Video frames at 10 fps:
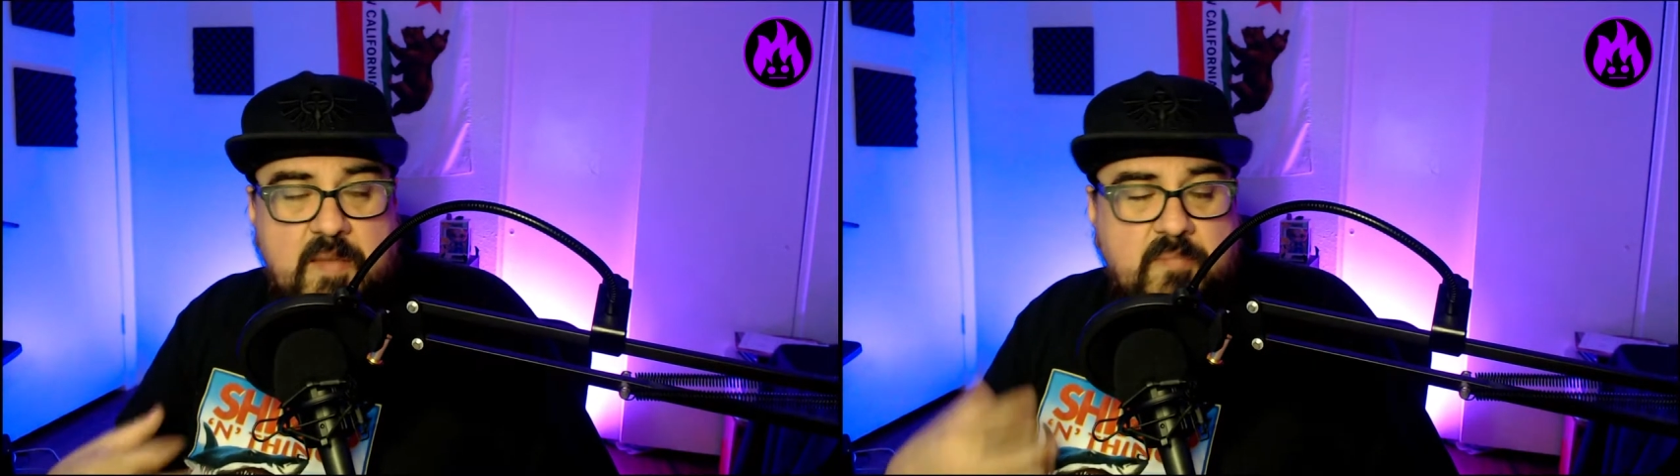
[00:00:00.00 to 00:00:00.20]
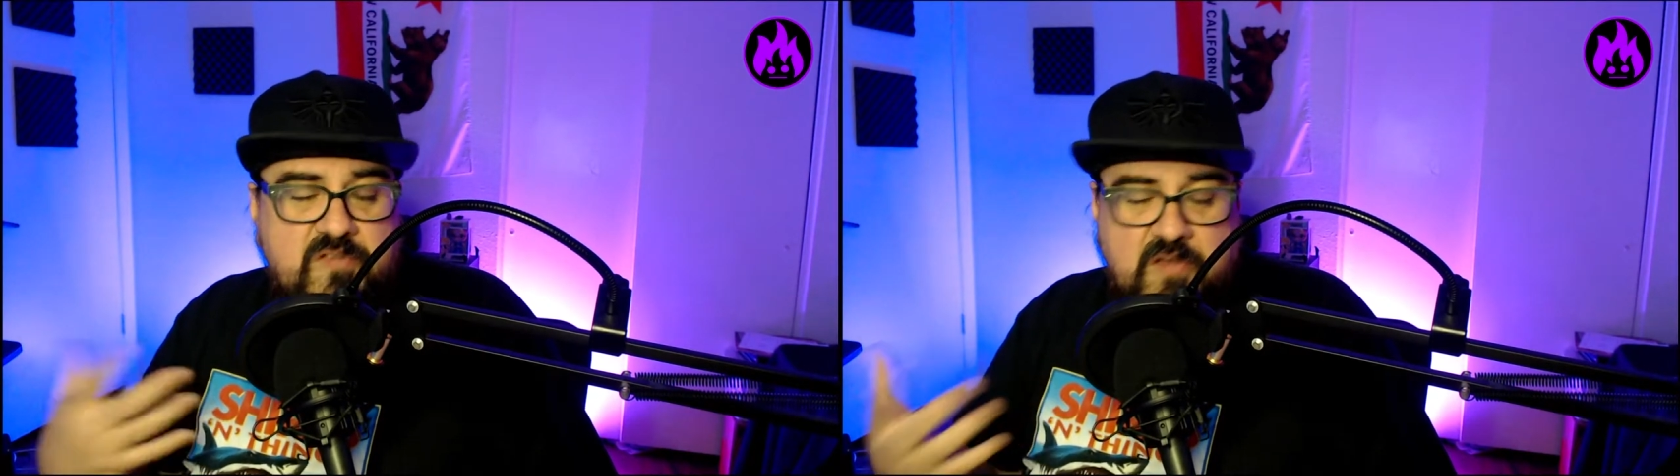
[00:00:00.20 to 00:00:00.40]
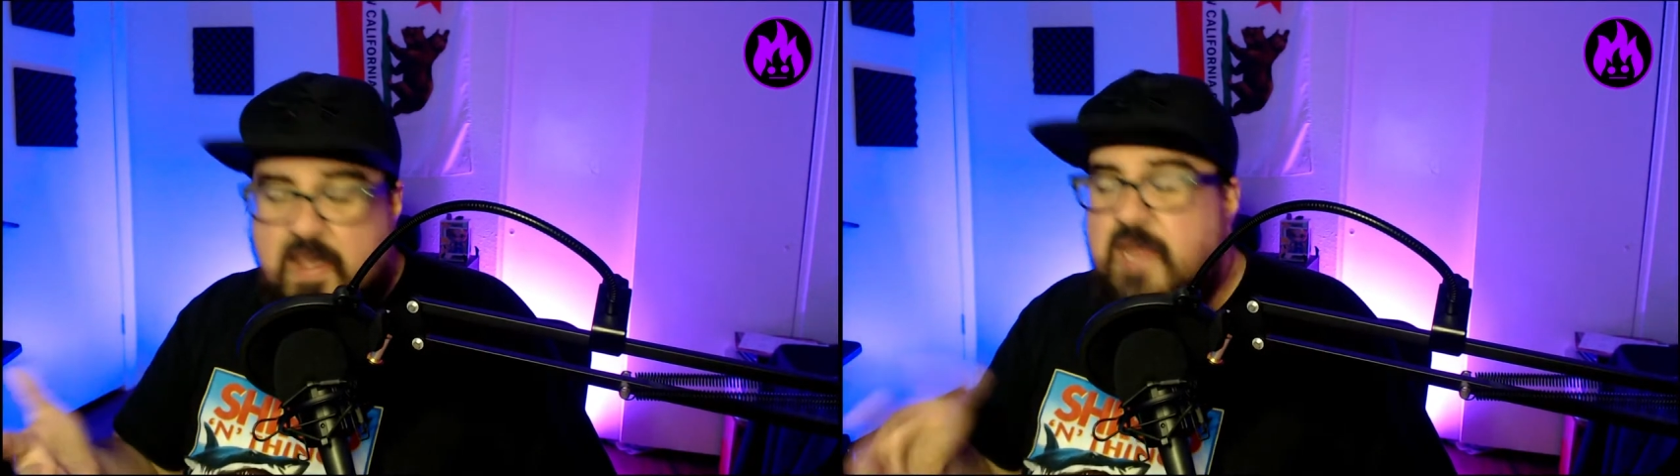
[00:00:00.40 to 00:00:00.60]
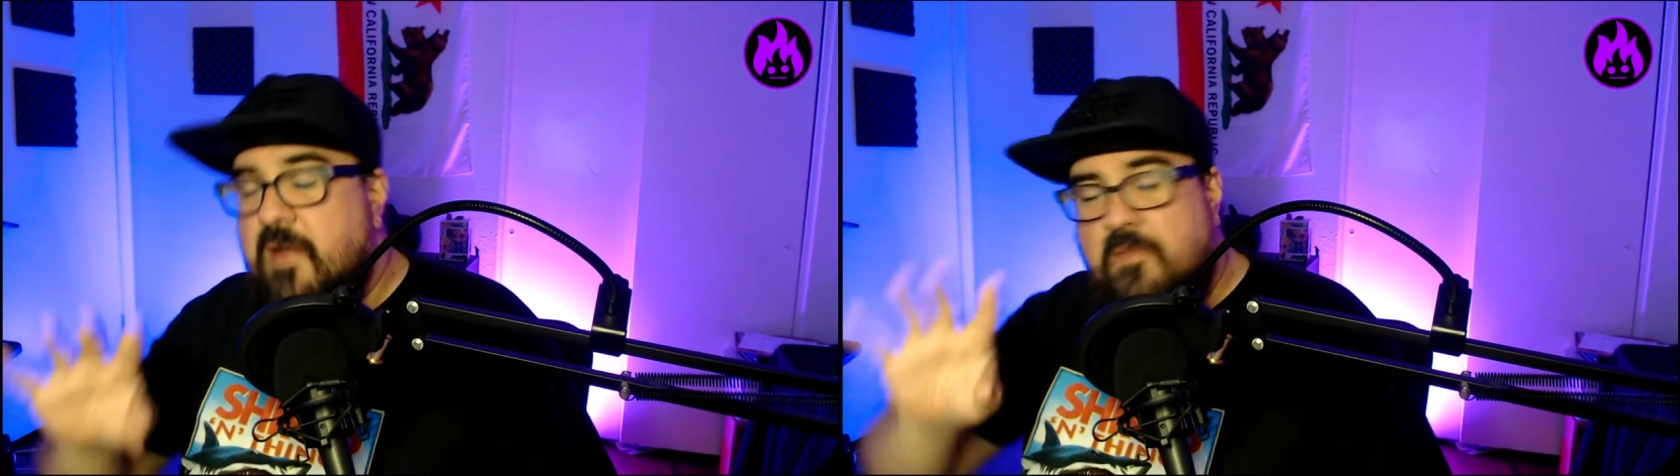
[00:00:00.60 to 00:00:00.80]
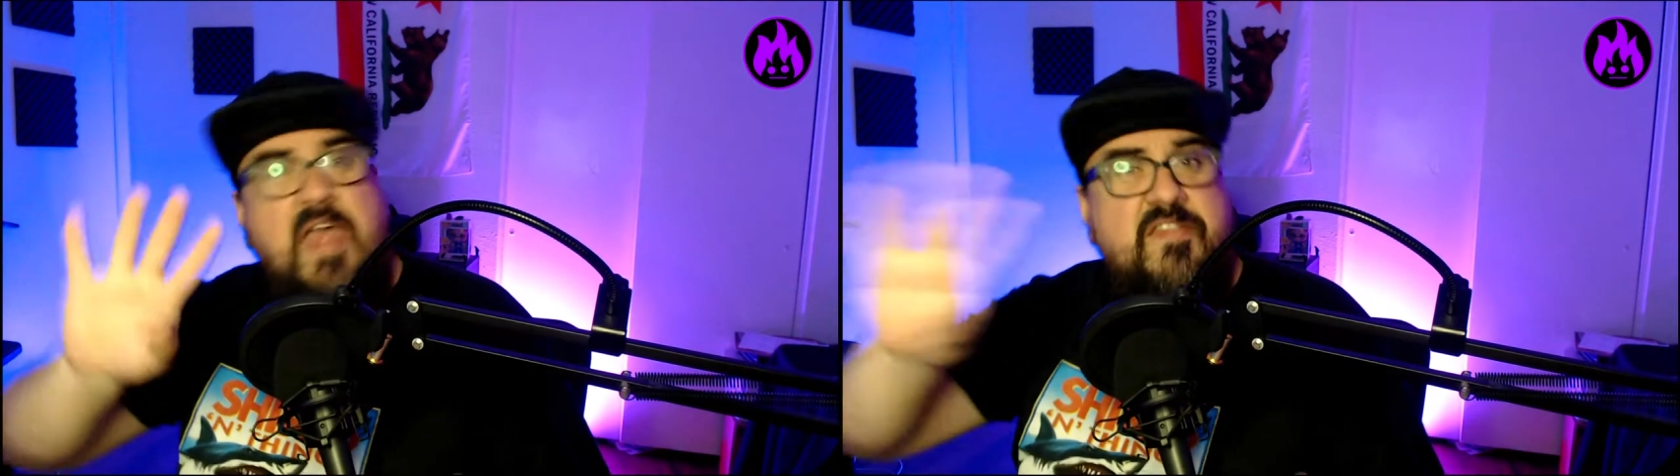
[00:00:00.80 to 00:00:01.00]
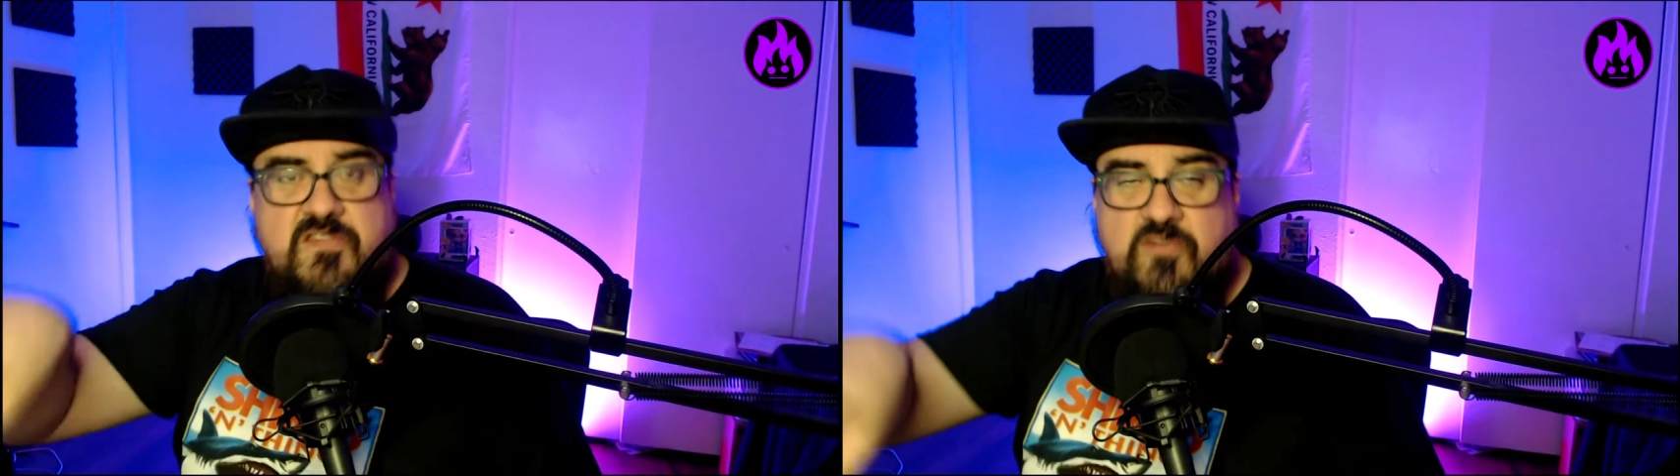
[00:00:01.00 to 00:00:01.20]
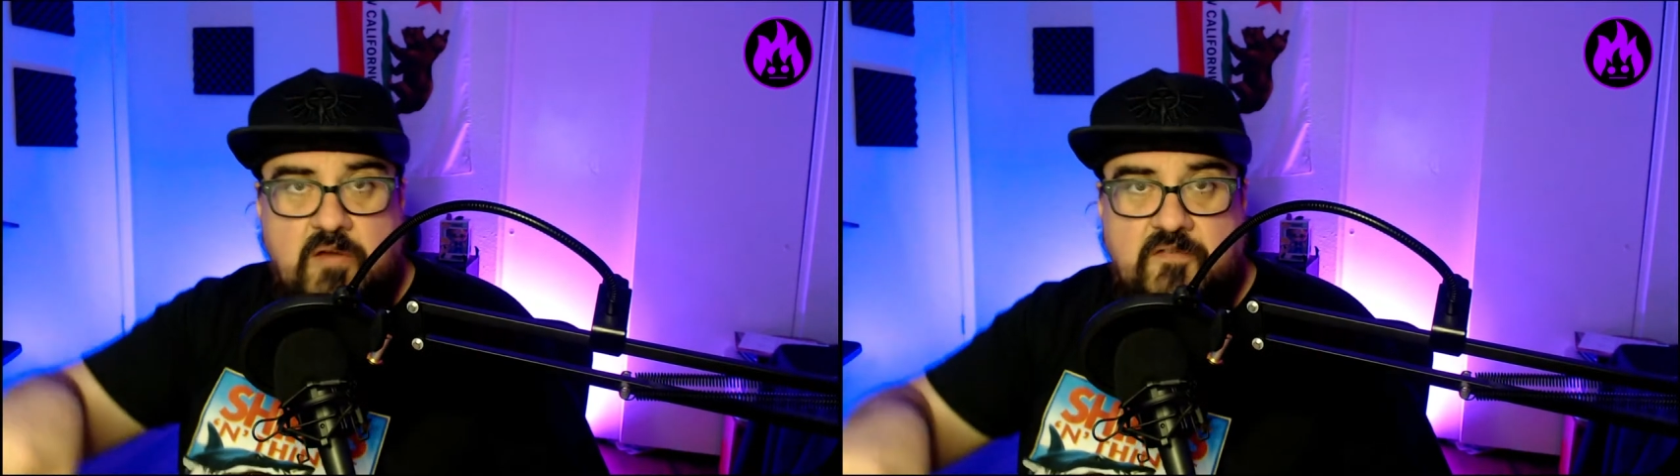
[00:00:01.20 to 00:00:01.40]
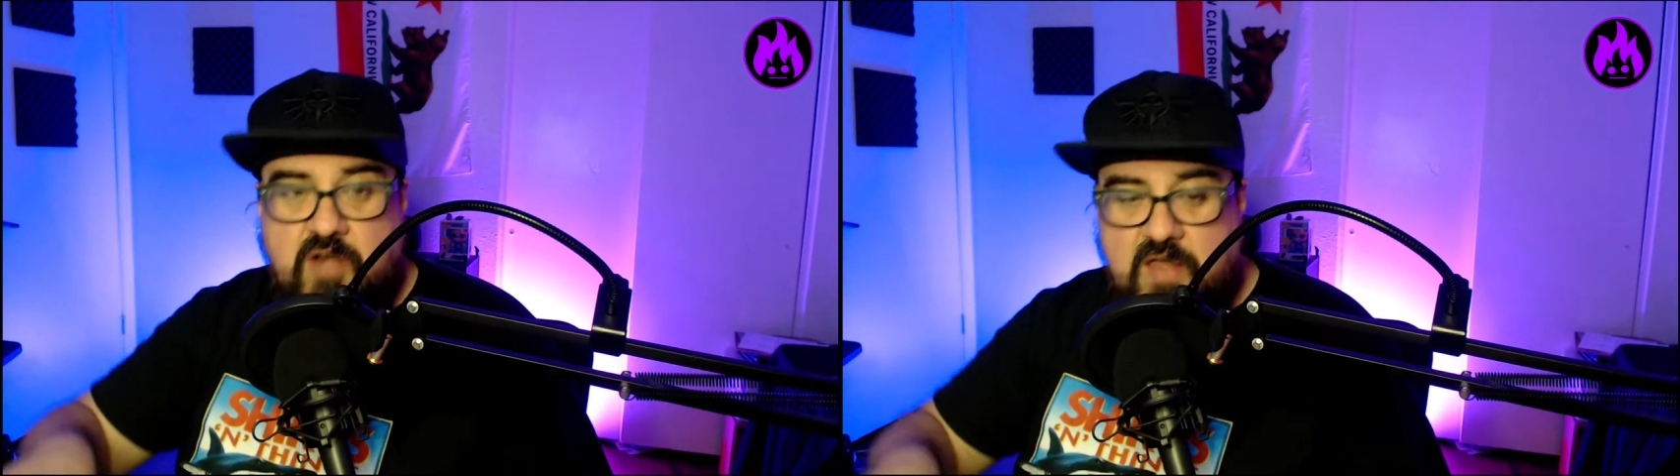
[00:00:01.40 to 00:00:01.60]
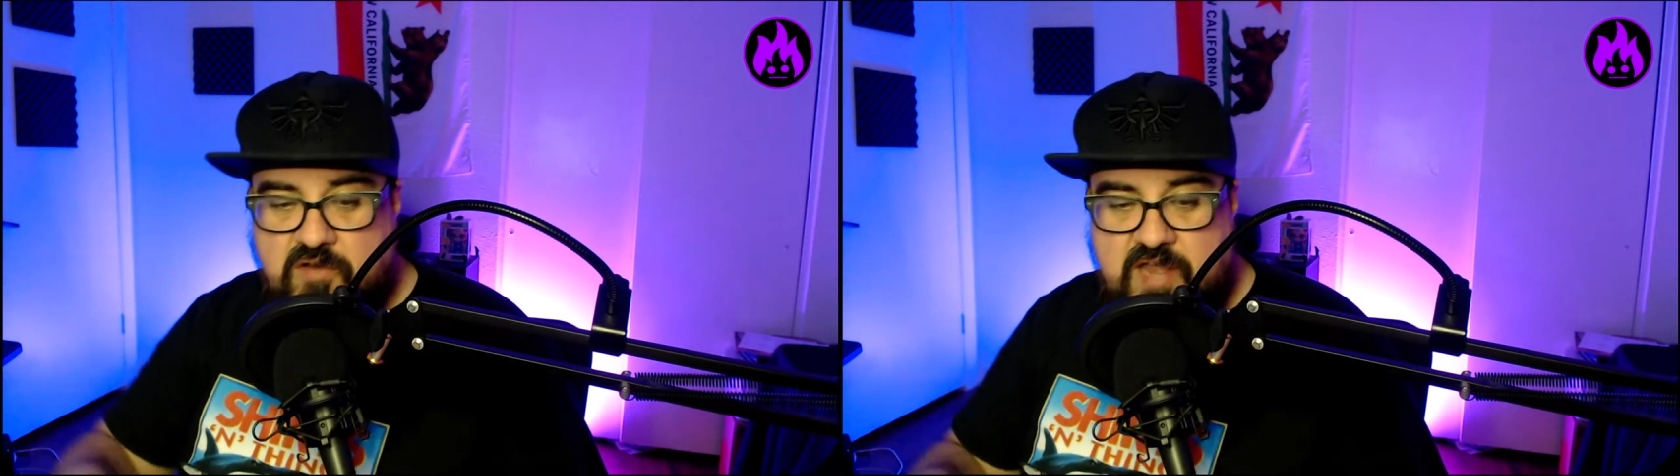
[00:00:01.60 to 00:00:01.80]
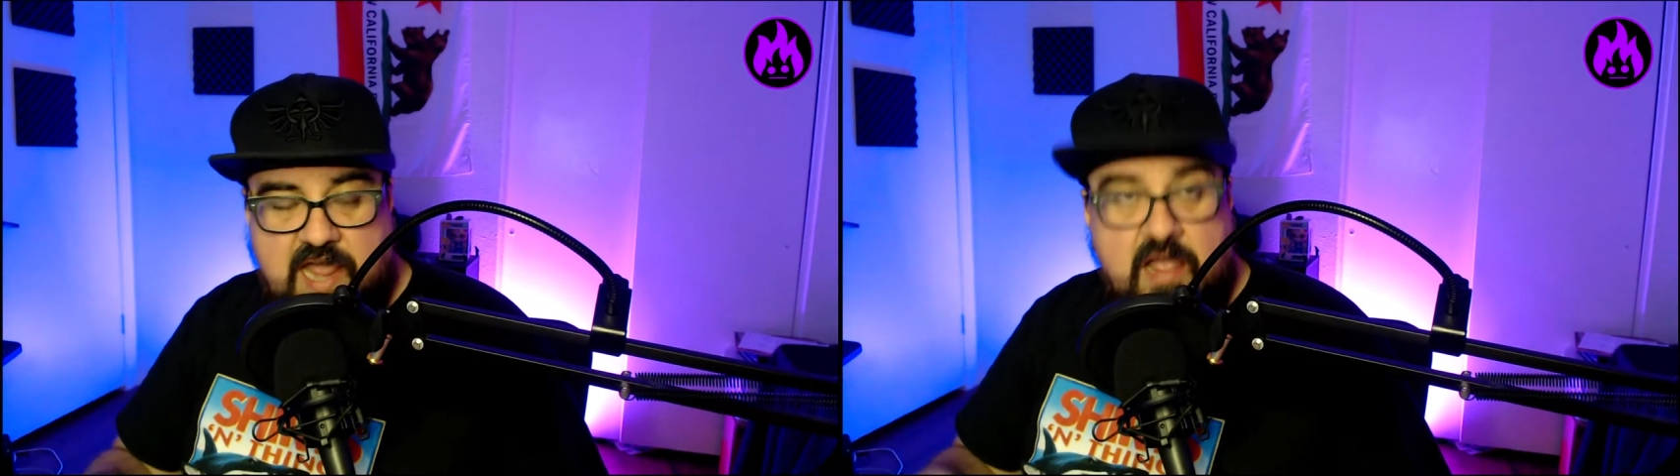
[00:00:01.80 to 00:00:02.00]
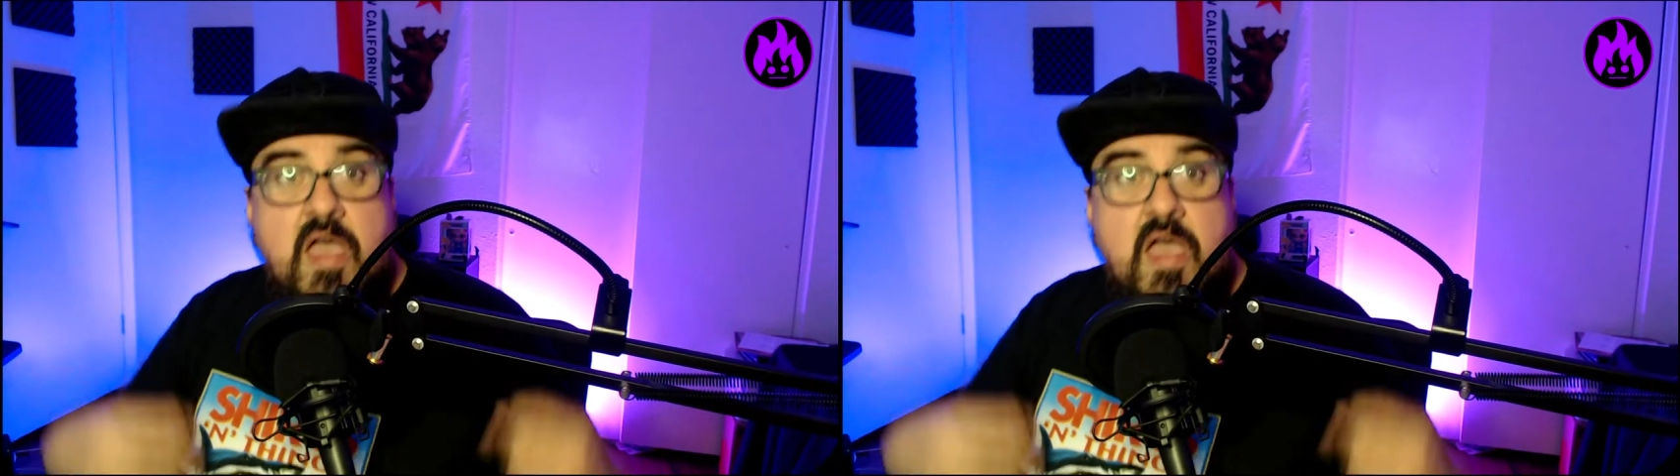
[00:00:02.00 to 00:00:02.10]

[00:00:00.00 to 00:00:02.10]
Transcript: So anyway, that's a story for another day.